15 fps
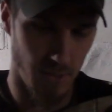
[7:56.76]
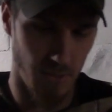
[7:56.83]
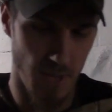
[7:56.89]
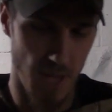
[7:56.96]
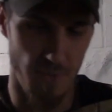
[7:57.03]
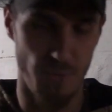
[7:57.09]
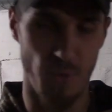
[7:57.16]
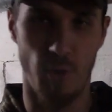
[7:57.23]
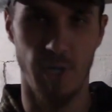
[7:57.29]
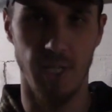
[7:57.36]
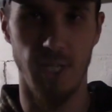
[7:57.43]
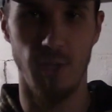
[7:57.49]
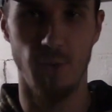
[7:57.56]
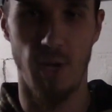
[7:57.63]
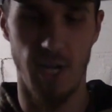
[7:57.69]
Have no
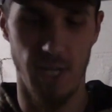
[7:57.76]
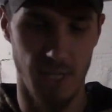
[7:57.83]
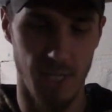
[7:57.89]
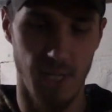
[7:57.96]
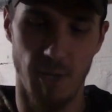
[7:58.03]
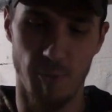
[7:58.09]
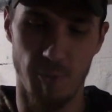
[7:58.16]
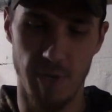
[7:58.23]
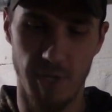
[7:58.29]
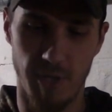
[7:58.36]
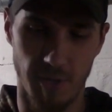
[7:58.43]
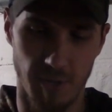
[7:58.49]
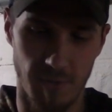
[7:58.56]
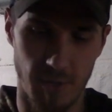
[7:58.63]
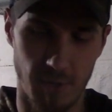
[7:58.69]
idea why I didn't get a
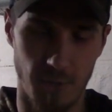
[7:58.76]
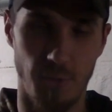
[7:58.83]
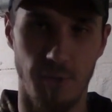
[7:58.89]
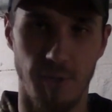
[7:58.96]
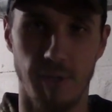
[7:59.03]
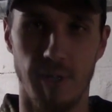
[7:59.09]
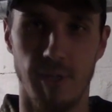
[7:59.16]
recurve sooner.